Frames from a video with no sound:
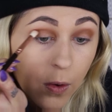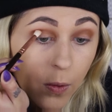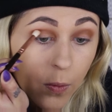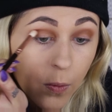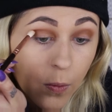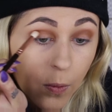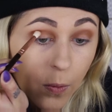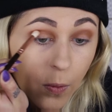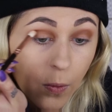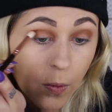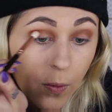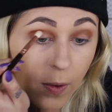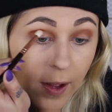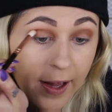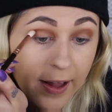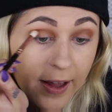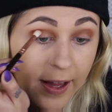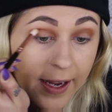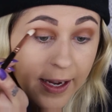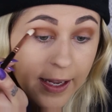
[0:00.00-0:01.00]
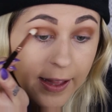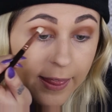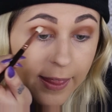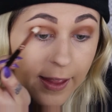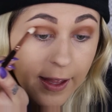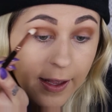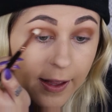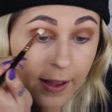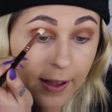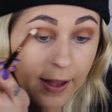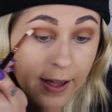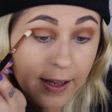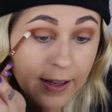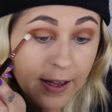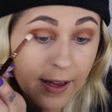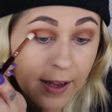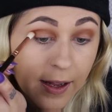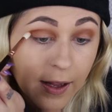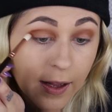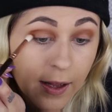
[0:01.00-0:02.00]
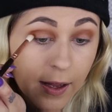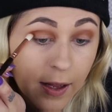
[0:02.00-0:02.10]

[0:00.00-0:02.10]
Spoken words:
Ooh, I like that color.